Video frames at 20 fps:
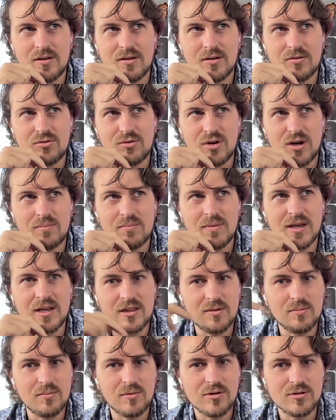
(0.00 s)
Try and make
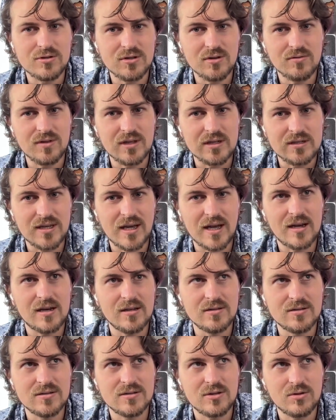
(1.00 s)
the most of the
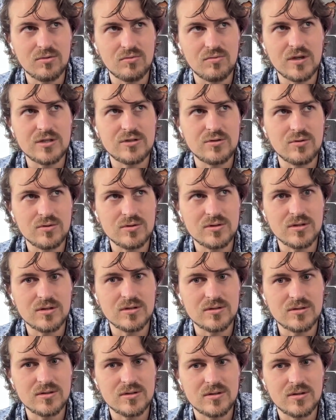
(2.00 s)
talents, the
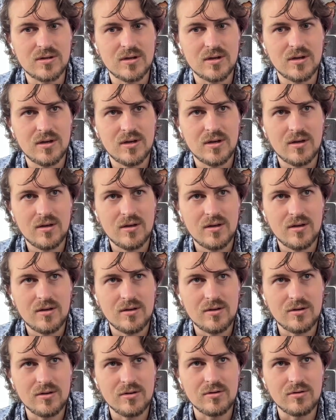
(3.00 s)
resources,
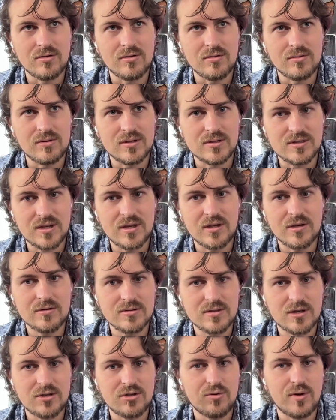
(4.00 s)
the
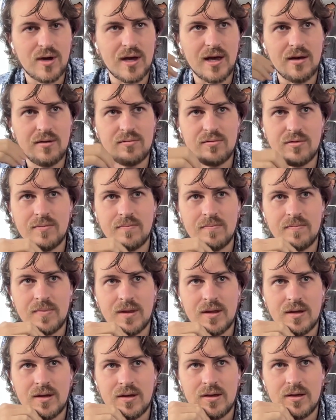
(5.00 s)
skills that you have,
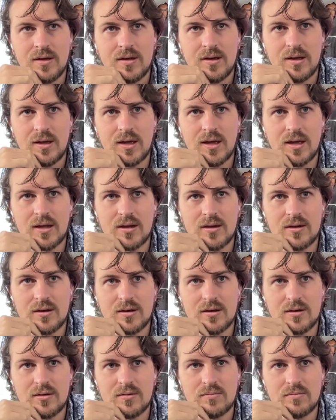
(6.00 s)
and
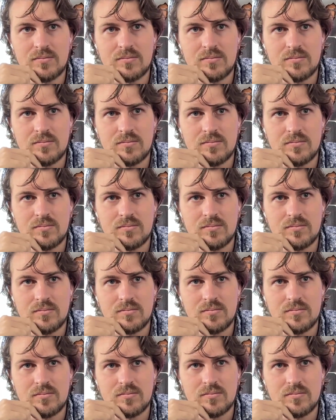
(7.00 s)

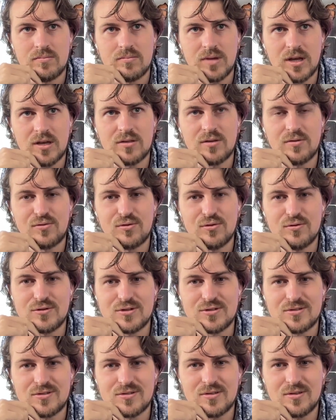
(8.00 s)
the
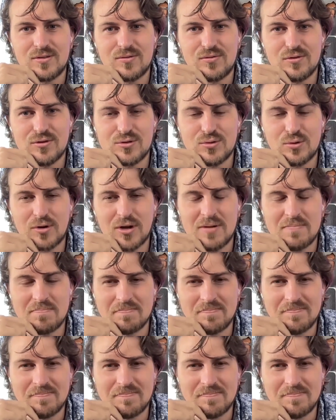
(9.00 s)
fruits will come.